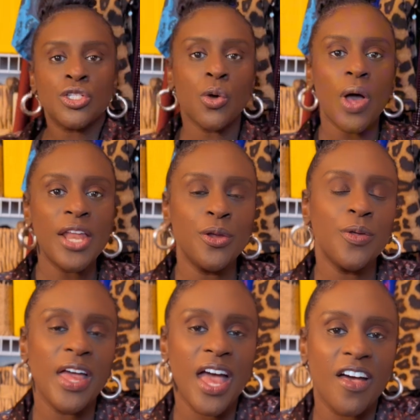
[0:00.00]
So I know
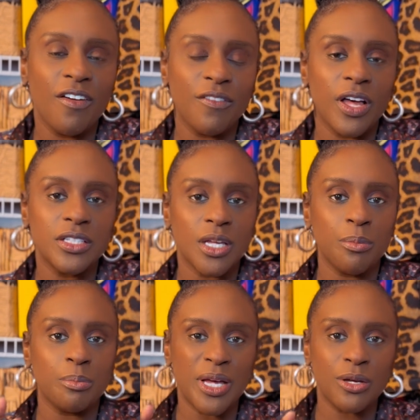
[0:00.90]
they have
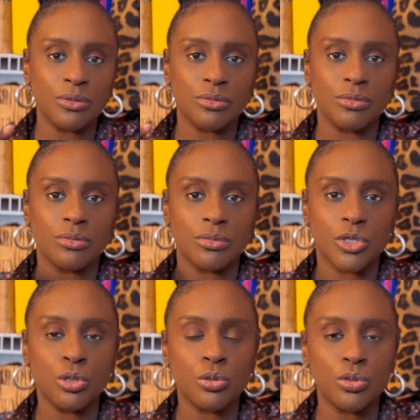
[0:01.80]
some belt
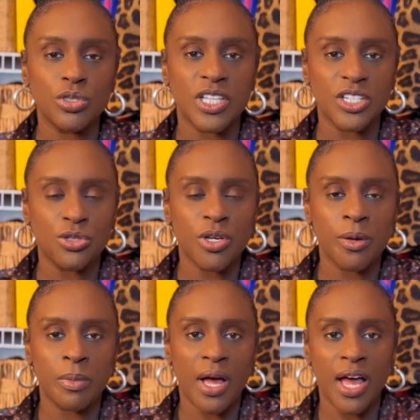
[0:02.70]
tools that you
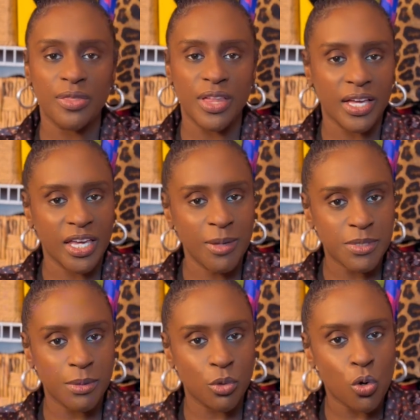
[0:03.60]
can buy that keeps
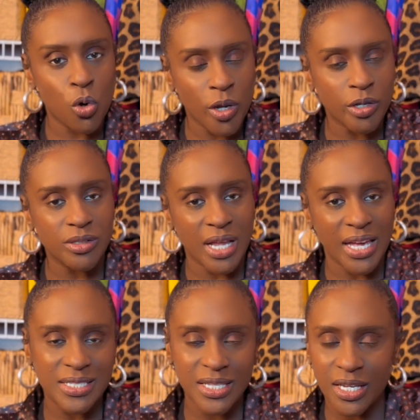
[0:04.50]
them coiled
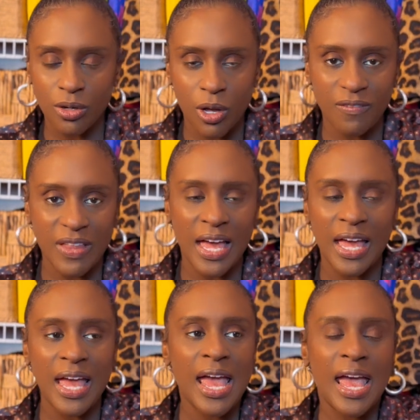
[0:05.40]
nicely and all
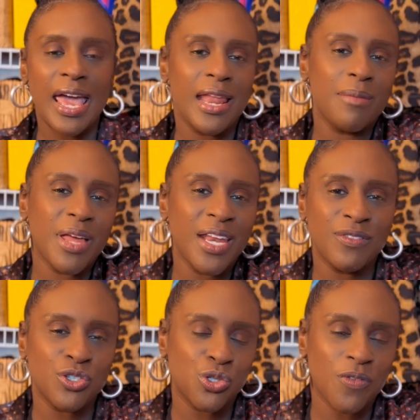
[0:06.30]
that. And I'm not
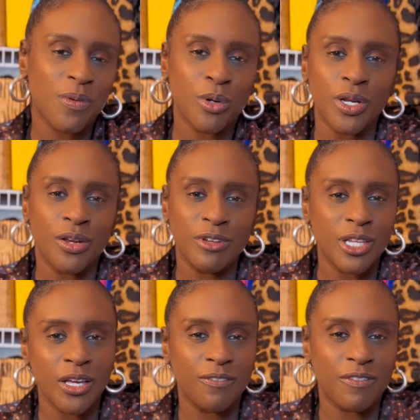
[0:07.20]
even sure if I'm going to
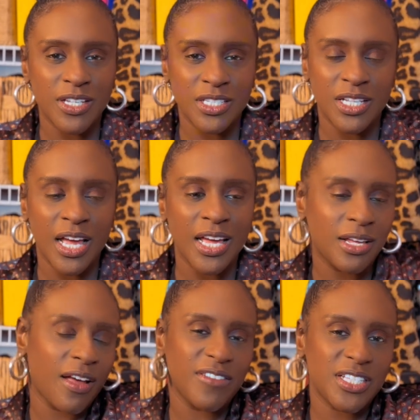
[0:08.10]
really invest in
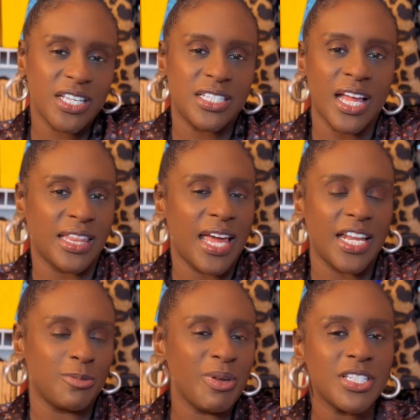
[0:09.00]
that. Obviously, it's not that
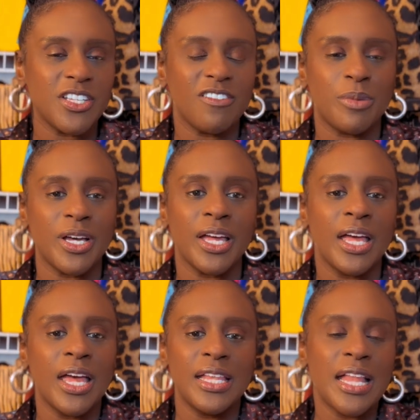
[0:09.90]
expensive, but
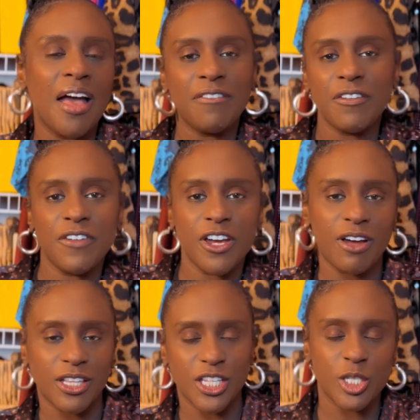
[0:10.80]
now I have to figure
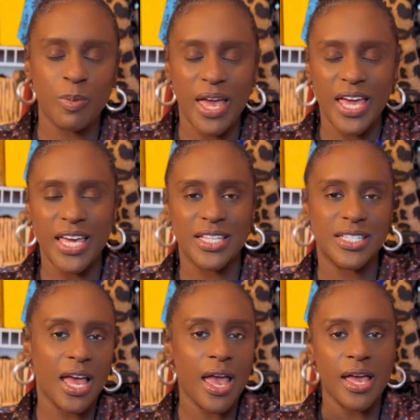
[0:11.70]
out the
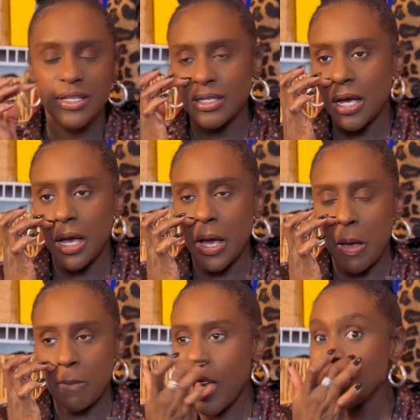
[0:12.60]
space. And
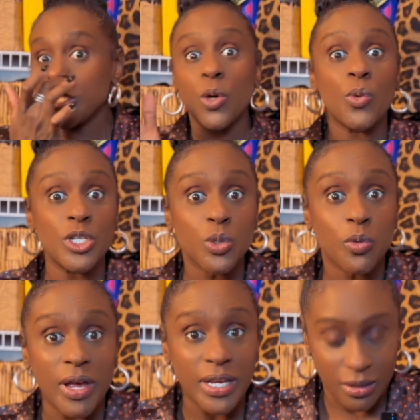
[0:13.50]
I just don't want to do it
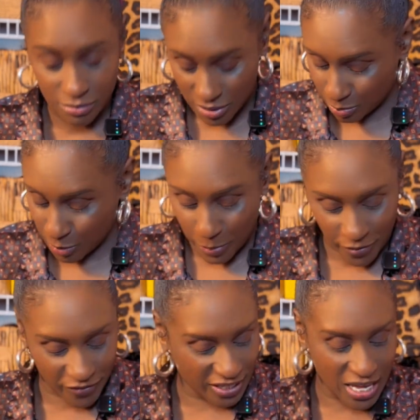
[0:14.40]
right now, just to be
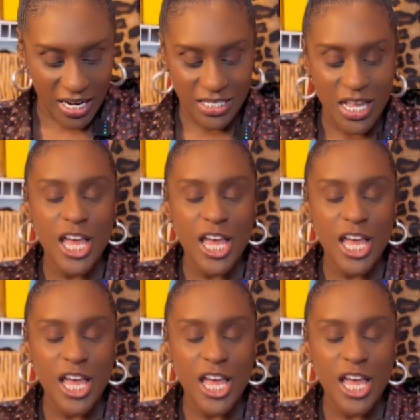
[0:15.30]
perfectly honest.